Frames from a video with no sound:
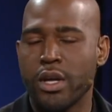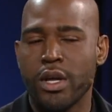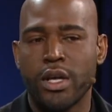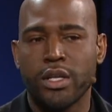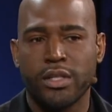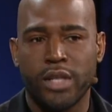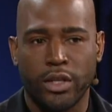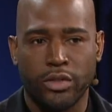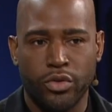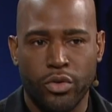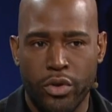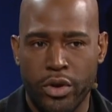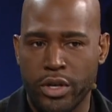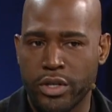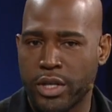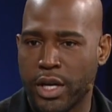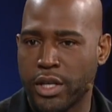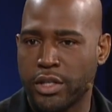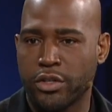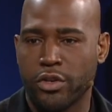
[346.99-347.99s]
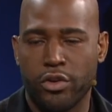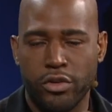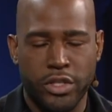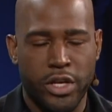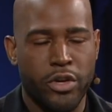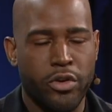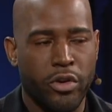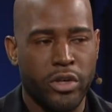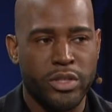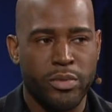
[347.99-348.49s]
sexual orientation, or
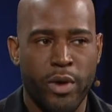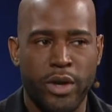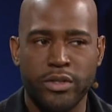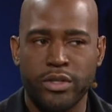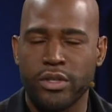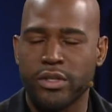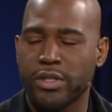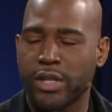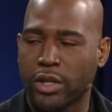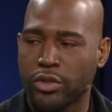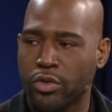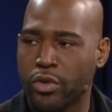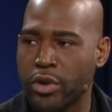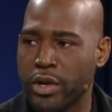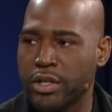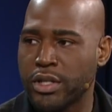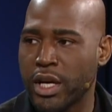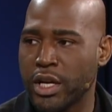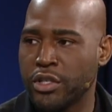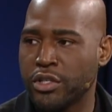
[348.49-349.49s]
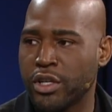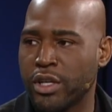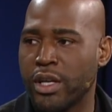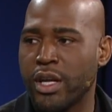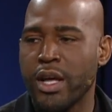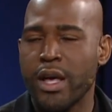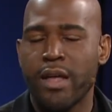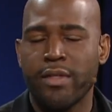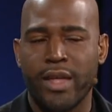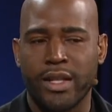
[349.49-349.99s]
gender expression, sexual orientation,
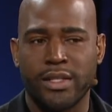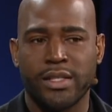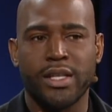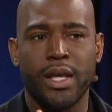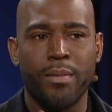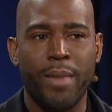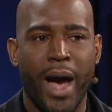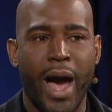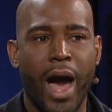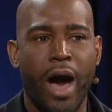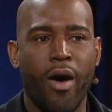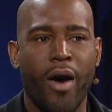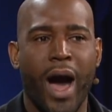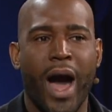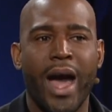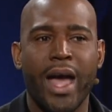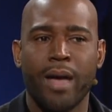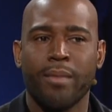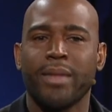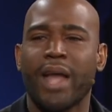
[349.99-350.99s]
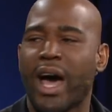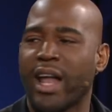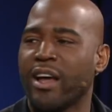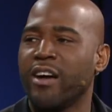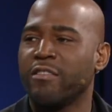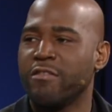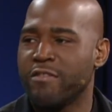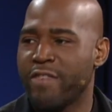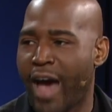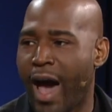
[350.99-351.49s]
that somehow I am not
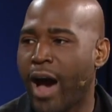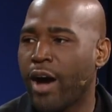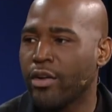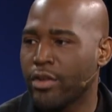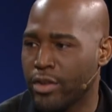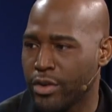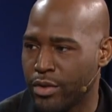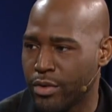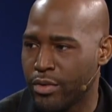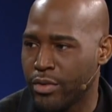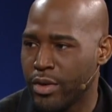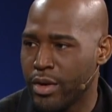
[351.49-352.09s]
of value,